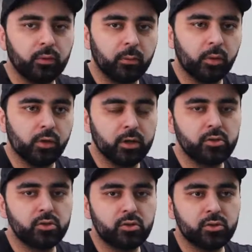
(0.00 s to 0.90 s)
a
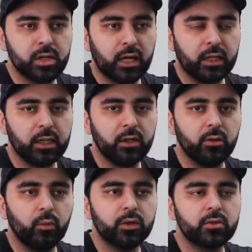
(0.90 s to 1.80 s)
mortgage, you
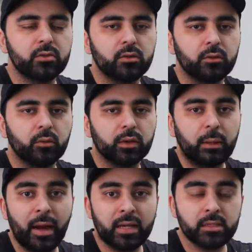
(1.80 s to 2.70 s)
technically with
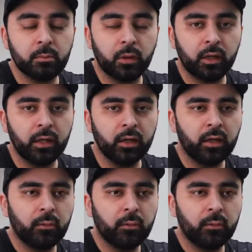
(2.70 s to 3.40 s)
the bank's money,